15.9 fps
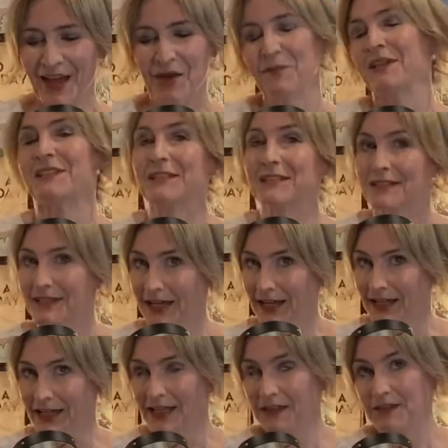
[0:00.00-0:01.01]
But
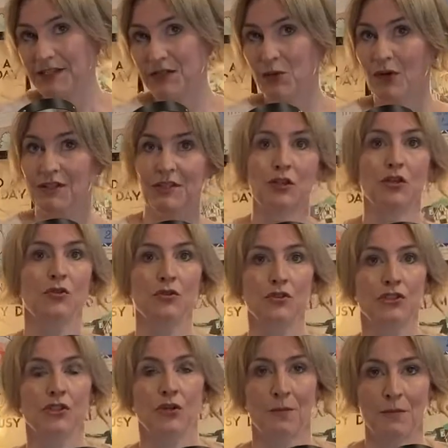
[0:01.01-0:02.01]
today, this is why it's a good
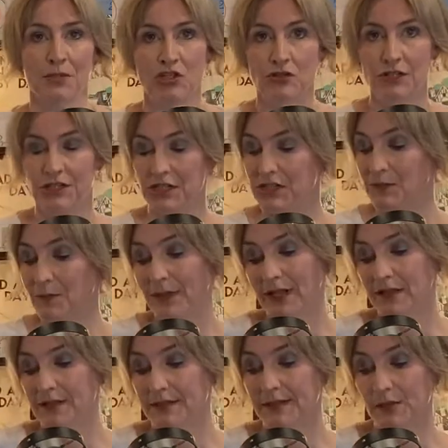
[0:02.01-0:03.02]
opportunity to play
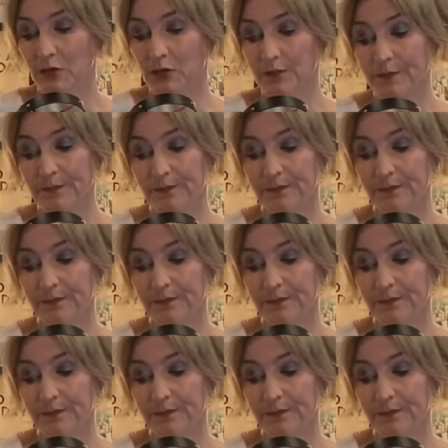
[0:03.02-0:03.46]
this song,